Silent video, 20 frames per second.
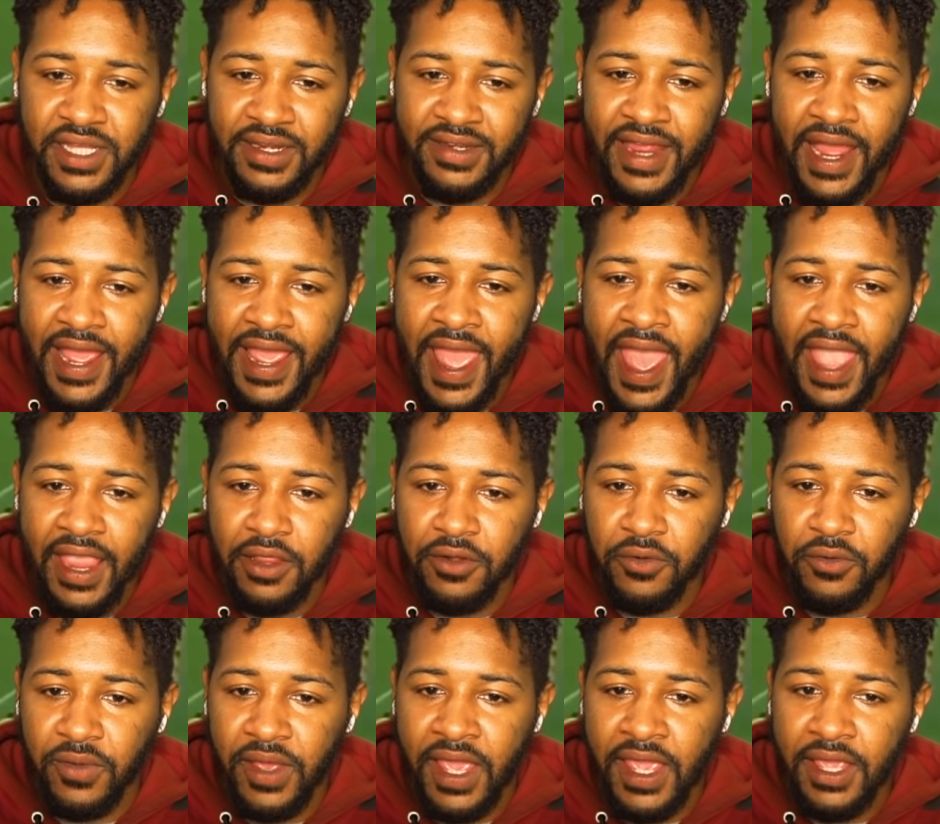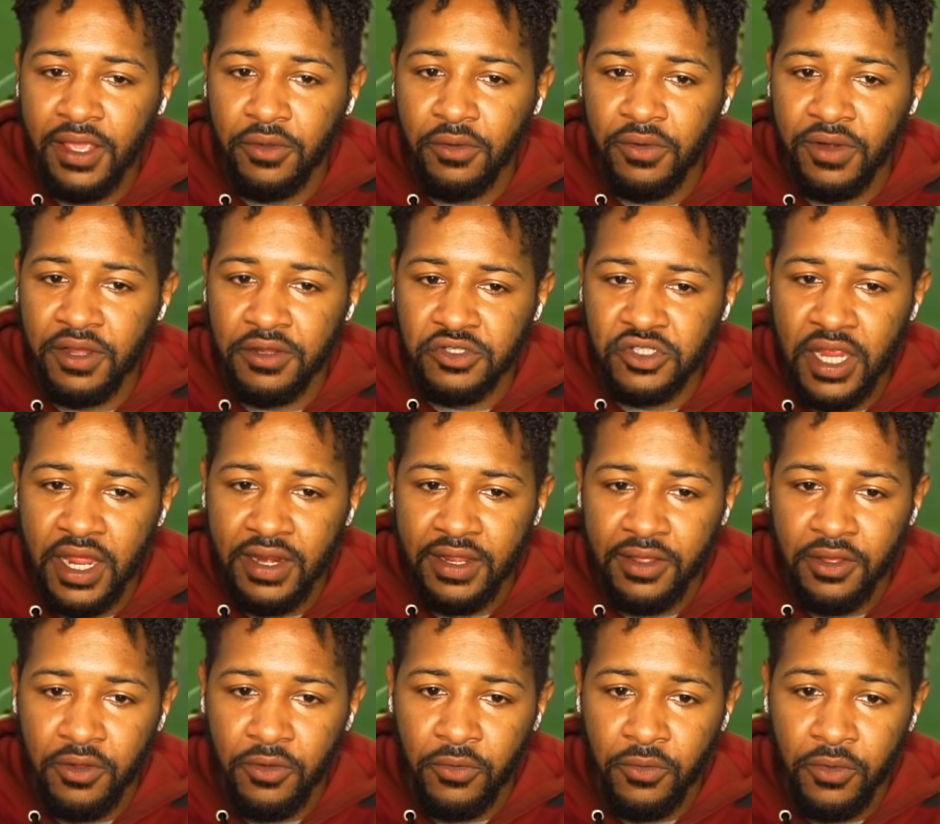that diagonal angle. They'll try to
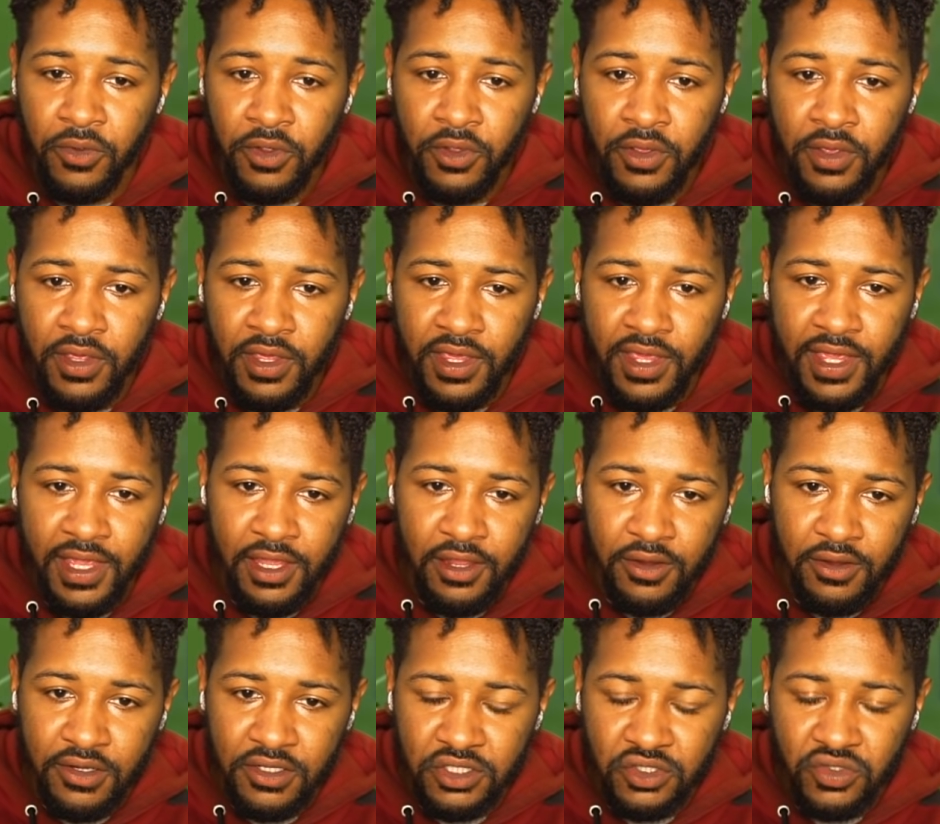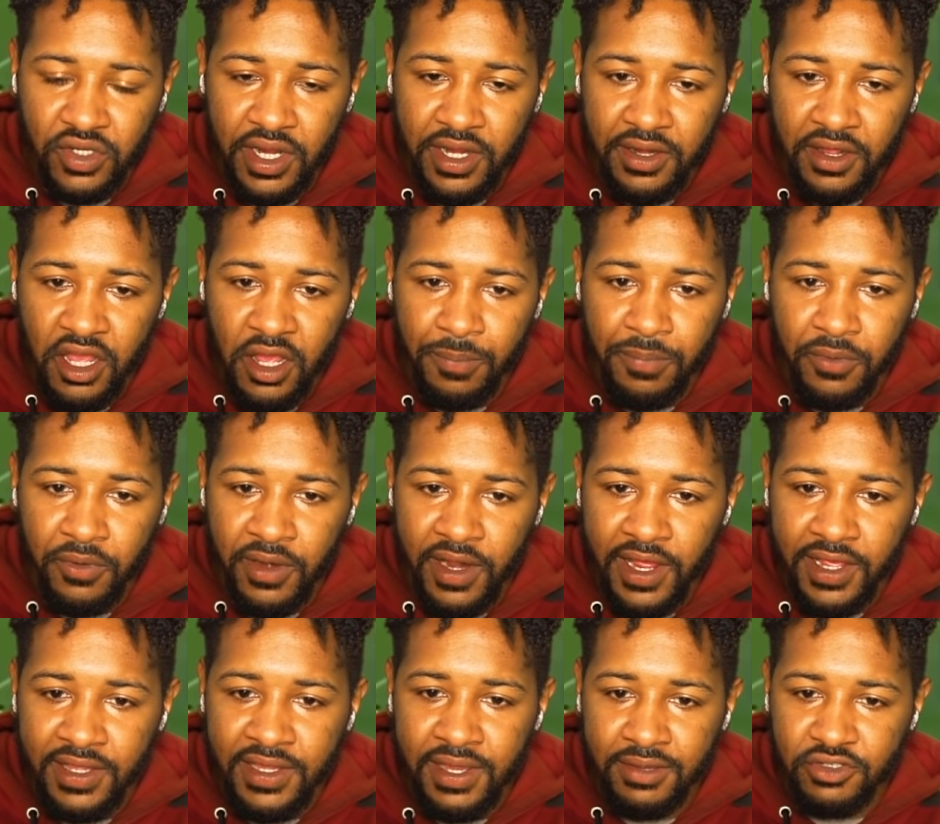go here straight up or
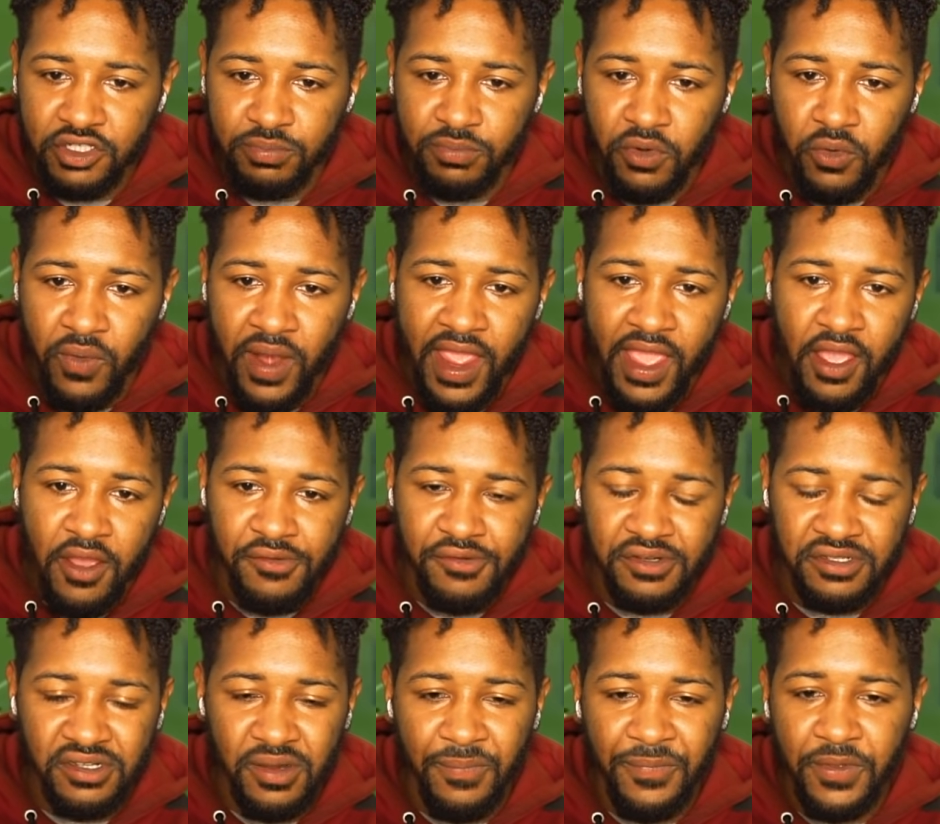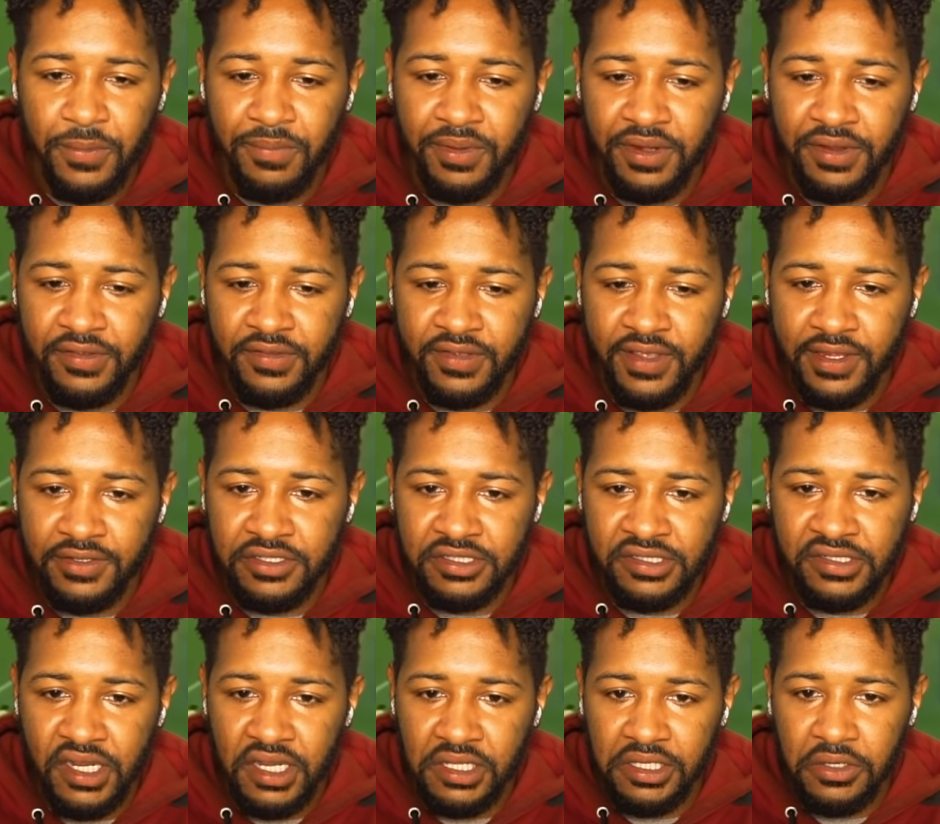like catch him around or something, but it's like just
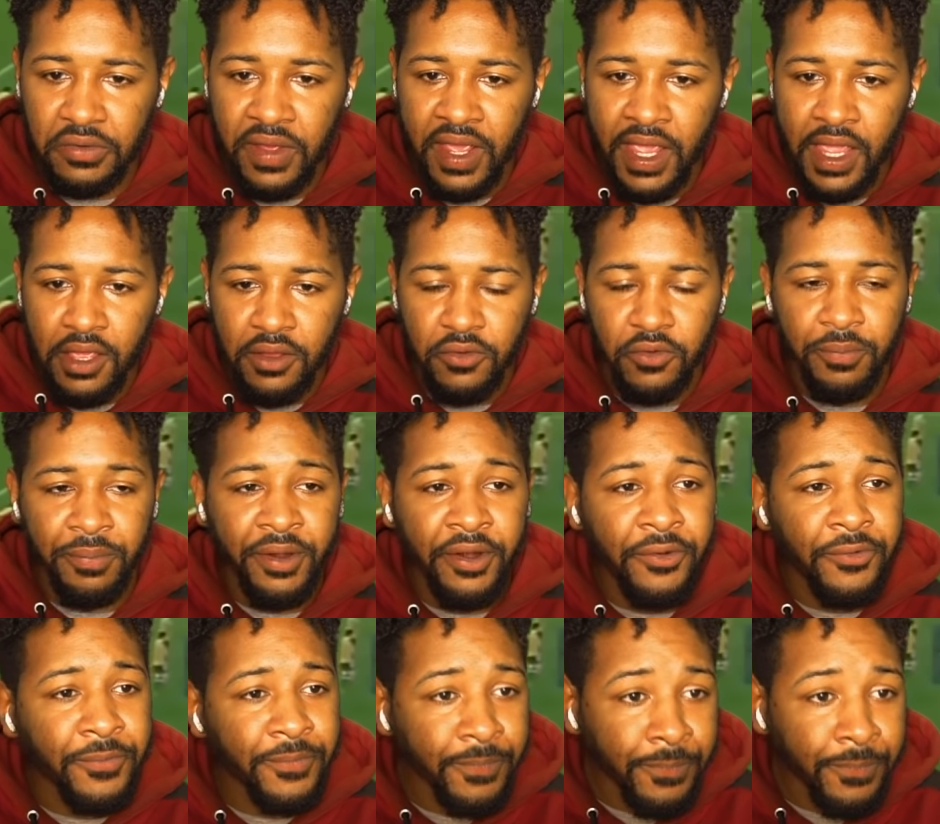take your angle, bro.